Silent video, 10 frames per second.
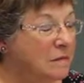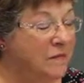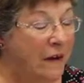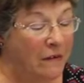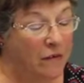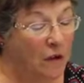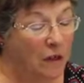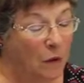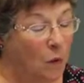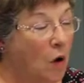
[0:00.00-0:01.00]
Very
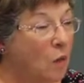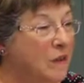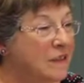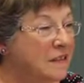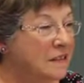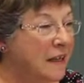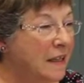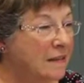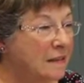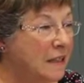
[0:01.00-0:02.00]
rarely walk with a
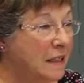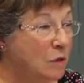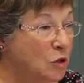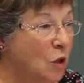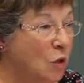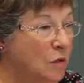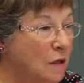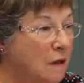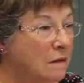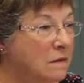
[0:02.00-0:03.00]
stick until he was older.